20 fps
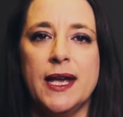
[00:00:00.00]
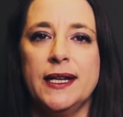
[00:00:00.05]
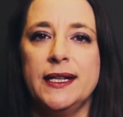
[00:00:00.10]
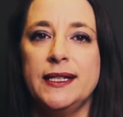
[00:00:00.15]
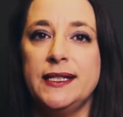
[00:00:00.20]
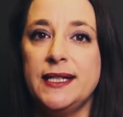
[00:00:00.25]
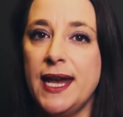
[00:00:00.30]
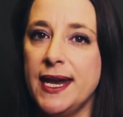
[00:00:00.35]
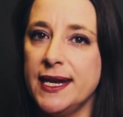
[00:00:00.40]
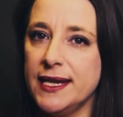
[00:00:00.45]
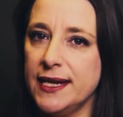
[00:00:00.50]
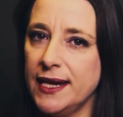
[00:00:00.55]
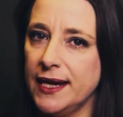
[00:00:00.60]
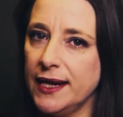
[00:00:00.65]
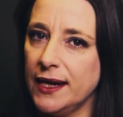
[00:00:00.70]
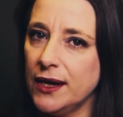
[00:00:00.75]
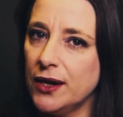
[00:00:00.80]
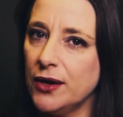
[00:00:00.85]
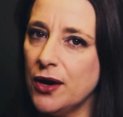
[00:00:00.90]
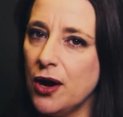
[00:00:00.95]

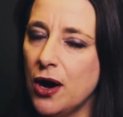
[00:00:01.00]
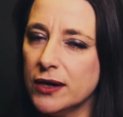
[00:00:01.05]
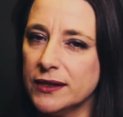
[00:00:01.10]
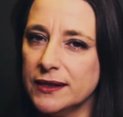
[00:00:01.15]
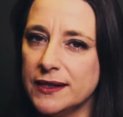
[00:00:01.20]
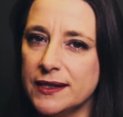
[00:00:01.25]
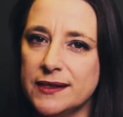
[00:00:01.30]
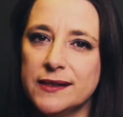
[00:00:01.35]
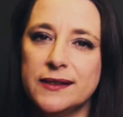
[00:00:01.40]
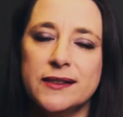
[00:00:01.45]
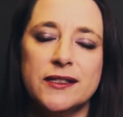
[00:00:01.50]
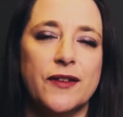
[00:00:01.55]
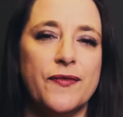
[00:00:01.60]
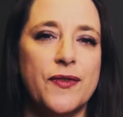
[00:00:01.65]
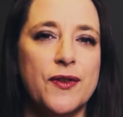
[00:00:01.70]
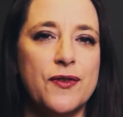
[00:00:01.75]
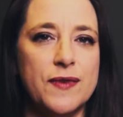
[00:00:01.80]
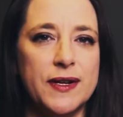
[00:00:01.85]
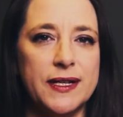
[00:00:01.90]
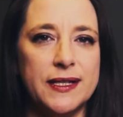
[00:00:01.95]
taking cognizance of
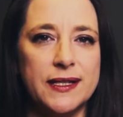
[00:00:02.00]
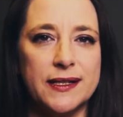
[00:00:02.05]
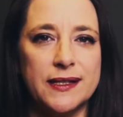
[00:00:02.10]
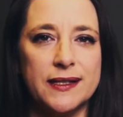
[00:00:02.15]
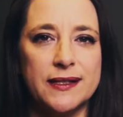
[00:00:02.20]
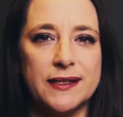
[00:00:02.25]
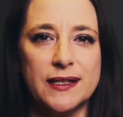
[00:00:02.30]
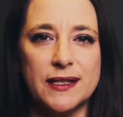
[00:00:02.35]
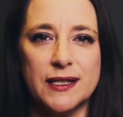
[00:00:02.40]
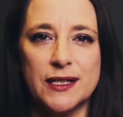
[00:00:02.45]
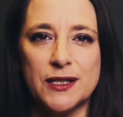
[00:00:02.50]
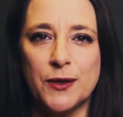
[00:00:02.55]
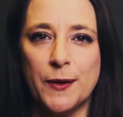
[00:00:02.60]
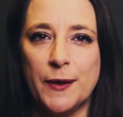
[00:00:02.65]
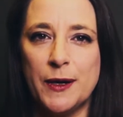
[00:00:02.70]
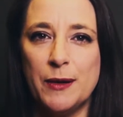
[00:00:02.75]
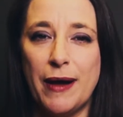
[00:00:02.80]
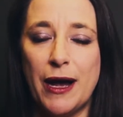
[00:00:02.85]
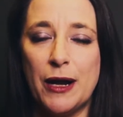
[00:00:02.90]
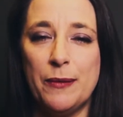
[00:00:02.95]
the risks. This is not
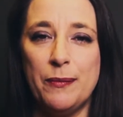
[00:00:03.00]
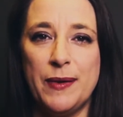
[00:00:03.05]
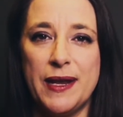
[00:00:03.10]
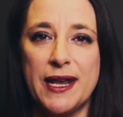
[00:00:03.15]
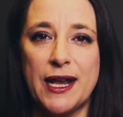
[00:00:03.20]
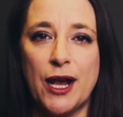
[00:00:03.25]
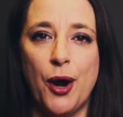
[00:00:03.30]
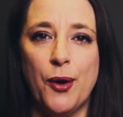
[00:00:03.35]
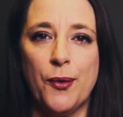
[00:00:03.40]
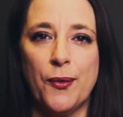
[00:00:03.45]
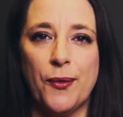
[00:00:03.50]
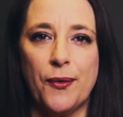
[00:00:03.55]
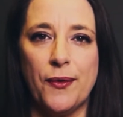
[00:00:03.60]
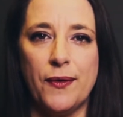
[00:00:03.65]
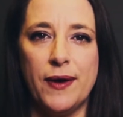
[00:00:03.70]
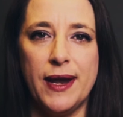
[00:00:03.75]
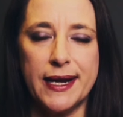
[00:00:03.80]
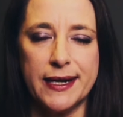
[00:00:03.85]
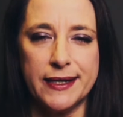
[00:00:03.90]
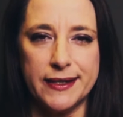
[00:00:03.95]
about being
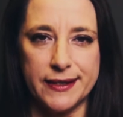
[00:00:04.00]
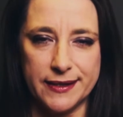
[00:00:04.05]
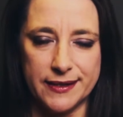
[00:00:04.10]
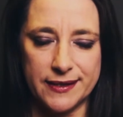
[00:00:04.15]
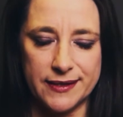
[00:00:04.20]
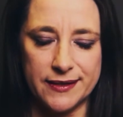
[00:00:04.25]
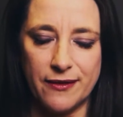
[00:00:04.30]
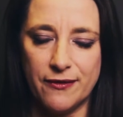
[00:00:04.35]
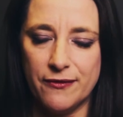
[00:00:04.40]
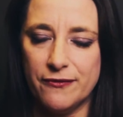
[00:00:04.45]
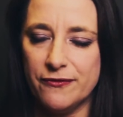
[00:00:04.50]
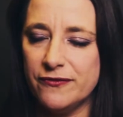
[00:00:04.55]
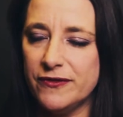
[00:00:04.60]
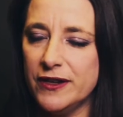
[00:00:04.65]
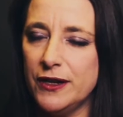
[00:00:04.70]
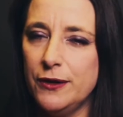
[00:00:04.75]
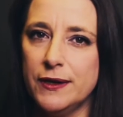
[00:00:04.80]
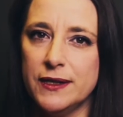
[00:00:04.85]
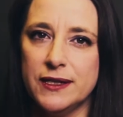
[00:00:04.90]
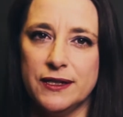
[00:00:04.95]
reckless.
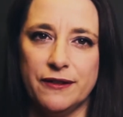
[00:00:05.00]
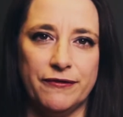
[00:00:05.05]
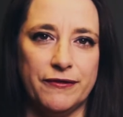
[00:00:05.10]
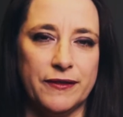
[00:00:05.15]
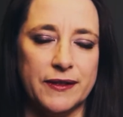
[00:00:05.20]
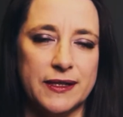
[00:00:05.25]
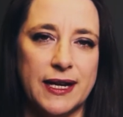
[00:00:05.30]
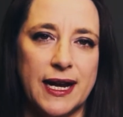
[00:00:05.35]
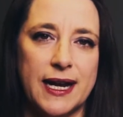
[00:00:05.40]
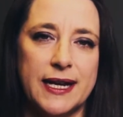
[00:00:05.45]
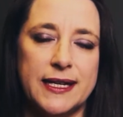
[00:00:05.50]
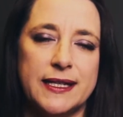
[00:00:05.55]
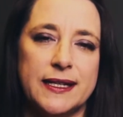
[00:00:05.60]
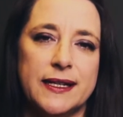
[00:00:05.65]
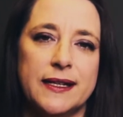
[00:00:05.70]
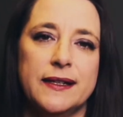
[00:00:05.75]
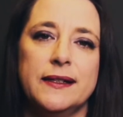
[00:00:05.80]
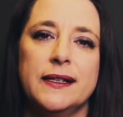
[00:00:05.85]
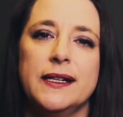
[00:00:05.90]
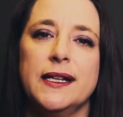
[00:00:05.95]
Very different
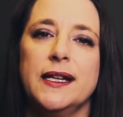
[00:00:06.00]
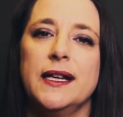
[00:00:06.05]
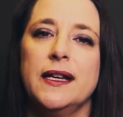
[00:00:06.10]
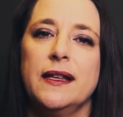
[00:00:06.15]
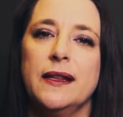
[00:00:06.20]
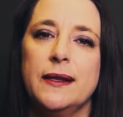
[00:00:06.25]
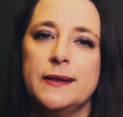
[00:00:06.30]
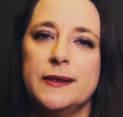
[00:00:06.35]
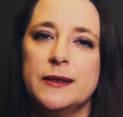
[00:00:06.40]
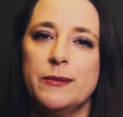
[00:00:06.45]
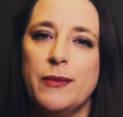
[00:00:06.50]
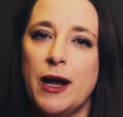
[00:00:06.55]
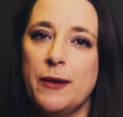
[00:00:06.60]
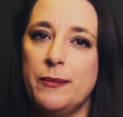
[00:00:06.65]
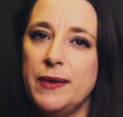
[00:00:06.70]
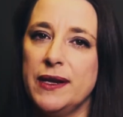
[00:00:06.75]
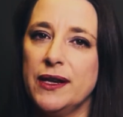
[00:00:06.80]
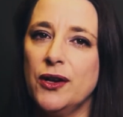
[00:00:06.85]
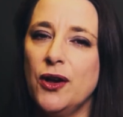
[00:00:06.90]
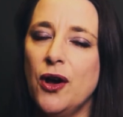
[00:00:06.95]
idea. This is about
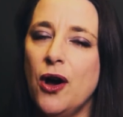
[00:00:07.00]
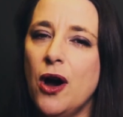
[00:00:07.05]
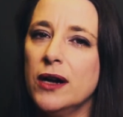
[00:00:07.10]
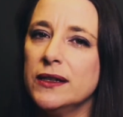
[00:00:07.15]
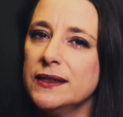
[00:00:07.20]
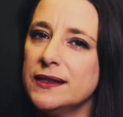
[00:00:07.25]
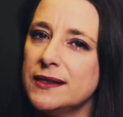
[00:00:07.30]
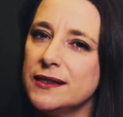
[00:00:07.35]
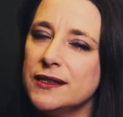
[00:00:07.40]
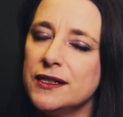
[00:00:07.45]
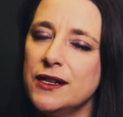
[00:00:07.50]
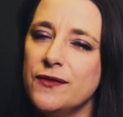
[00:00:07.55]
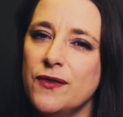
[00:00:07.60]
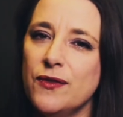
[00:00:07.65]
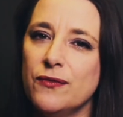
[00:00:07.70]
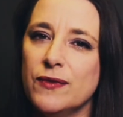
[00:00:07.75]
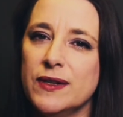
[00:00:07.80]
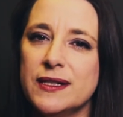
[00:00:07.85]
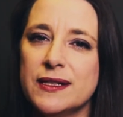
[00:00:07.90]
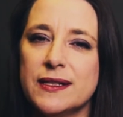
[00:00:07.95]
being cognizant of the
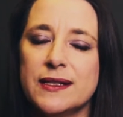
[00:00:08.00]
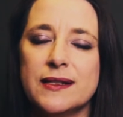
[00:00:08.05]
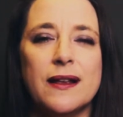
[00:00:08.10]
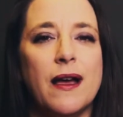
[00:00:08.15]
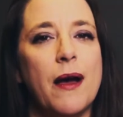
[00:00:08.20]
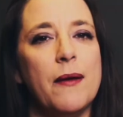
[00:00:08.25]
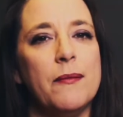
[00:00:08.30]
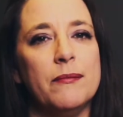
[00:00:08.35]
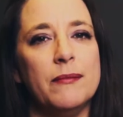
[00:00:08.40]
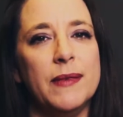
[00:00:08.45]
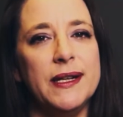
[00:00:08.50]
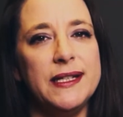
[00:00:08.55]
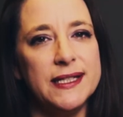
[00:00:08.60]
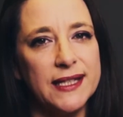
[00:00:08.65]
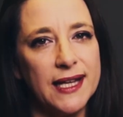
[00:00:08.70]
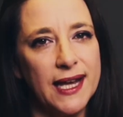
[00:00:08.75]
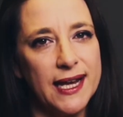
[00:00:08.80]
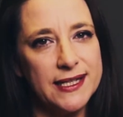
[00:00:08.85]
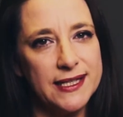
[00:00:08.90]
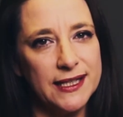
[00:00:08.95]
risks,
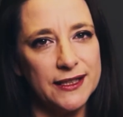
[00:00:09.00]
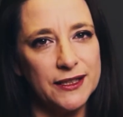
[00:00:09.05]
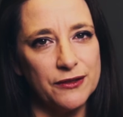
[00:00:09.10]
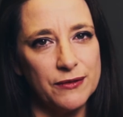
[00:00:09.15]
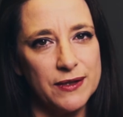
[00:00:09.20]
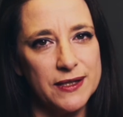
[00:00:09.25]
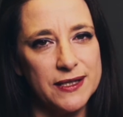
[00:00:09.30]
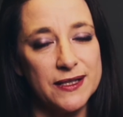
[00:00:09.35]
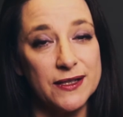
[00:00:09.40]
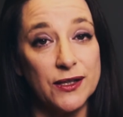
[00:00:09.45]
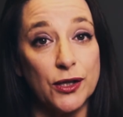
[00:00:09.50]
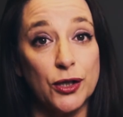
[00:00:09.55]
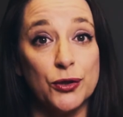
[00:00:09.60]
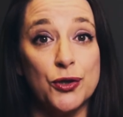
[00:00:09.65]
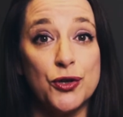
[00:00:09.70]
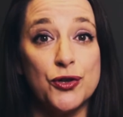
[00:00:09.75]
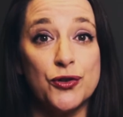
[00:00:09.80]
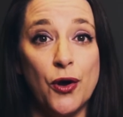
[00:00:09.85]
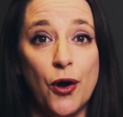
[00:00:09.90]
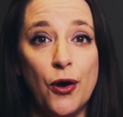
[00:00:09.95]
mitigating the risks,
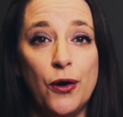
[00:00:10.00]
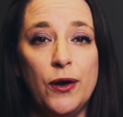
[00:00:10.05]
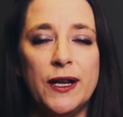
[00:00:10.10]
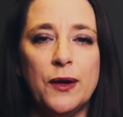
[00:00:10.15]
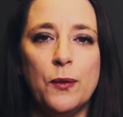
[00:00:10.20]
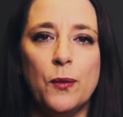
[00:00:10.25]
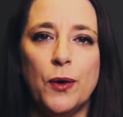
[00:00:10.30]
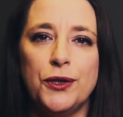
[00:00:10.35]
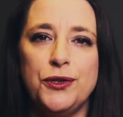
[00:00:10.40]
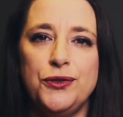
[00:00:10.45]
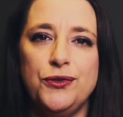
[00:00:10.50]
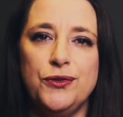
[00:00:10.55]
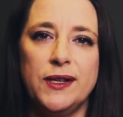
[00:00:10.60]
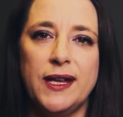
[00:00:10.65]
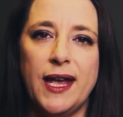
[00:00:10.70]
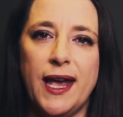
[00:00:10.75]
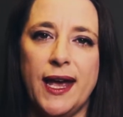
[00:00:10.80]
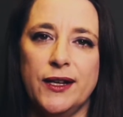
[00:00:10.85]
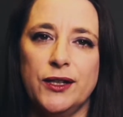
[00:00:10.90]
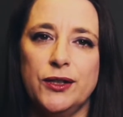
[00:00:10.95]
controlling what you
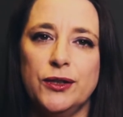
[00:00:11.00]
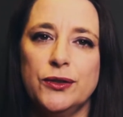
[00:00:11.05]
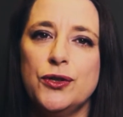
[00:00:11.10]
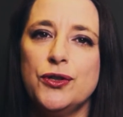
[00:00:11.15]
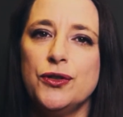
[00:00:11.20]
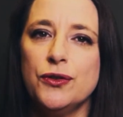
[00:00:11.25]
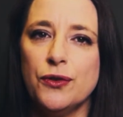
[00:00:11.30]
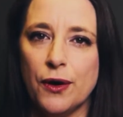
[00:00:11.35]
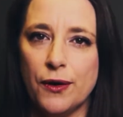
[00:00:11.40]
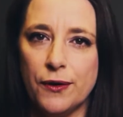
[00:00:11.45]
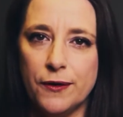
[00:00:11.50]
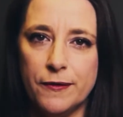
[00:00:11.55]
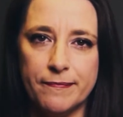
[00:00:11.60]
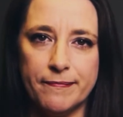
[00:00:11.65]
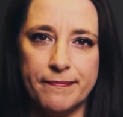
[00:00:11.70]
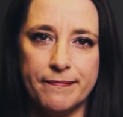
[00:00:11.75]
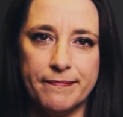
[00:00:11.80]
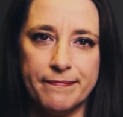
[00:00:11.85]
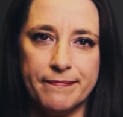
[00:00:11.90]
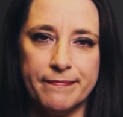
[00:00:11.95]
can control,
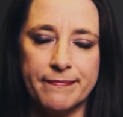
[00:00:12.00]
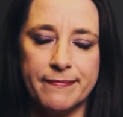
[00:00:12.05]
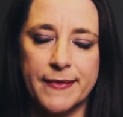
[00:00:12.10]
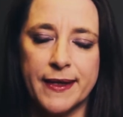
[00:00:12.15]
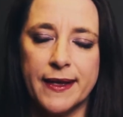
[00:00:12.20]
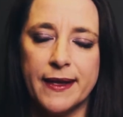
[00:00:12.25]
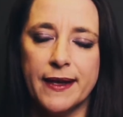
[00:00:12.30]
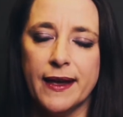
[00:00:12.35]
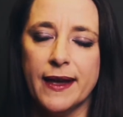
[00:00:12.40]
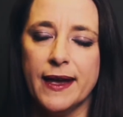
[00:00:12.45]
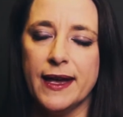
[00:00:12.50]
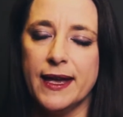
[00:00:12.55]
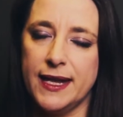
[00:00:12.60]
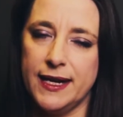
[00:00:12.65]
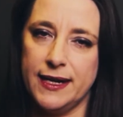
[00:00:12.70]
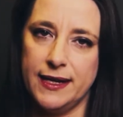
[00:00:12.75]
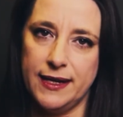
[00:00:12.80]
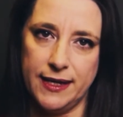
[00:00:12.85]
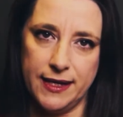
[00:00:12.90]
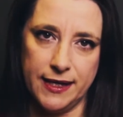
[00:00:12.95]

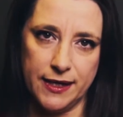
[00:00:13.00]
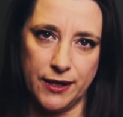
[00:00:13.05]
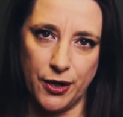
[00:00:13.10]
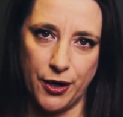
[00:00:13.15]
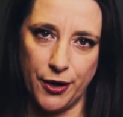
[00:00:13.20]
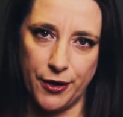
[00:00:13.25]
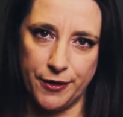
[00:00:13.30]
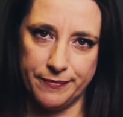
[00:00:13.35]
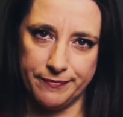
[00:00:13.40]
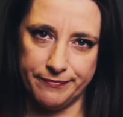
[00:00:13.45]
and letting go.